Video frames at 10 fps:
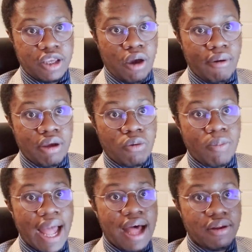going
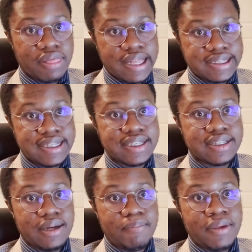around the
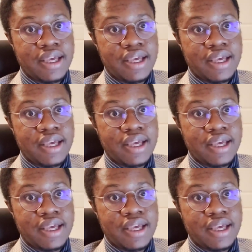system